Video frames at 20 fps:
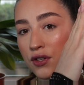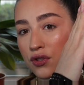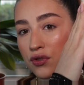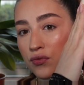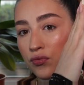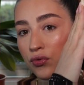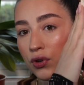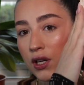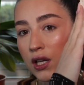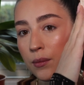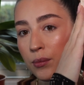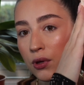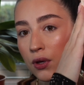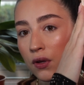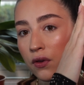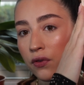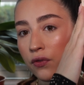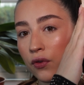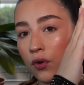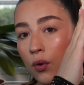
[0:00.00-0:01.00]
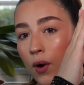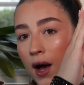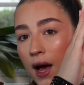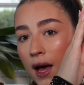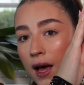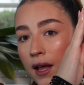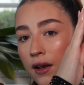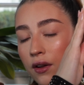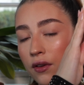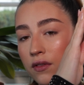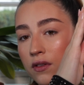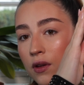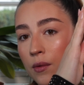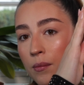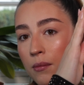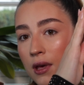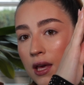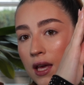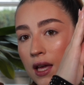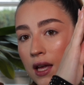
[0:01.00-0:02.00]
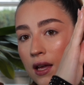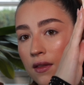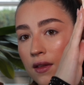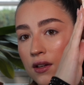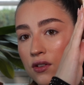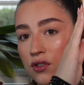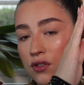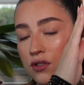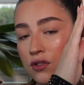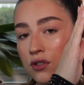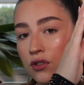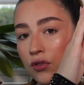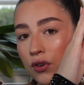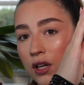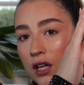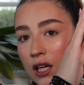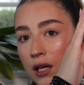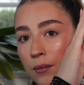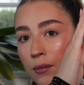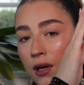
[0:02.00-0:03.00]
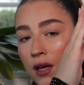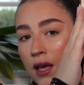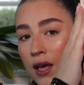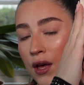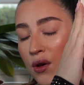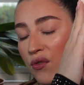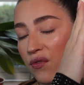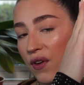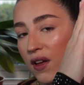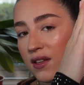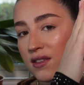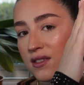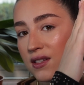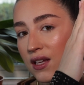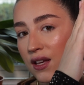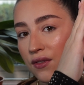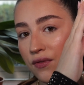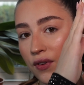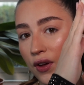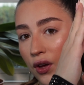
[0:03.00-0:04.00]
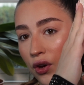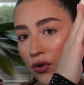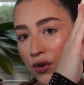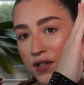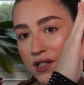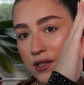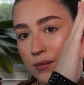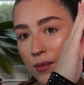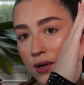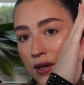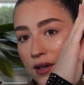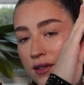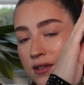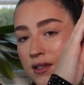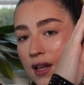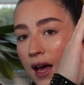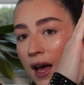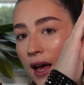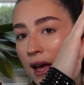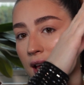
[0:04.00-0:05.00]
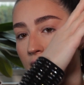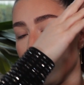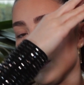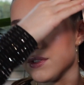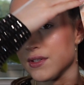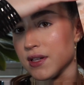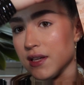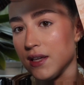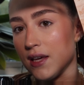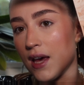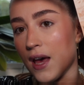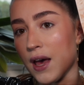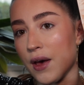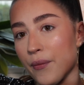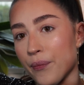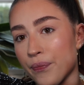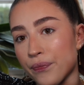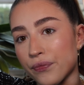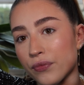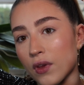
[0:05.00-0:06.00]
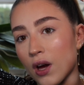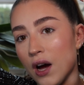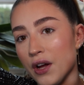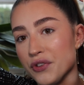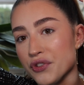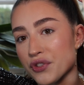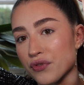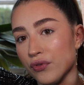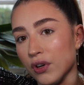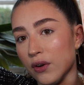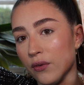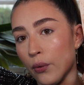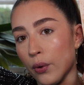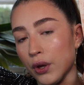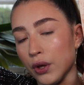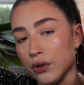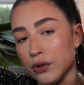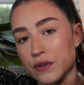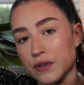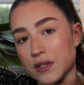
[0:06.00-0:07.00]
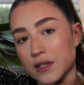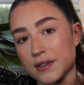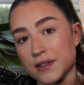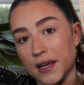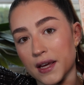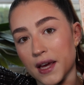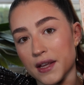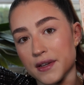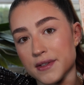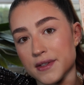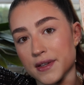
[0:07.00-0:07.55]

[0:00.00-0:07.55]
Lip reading: just really beautiful, and to me they just scream festive Christmas, and yeah, I just really want to use this again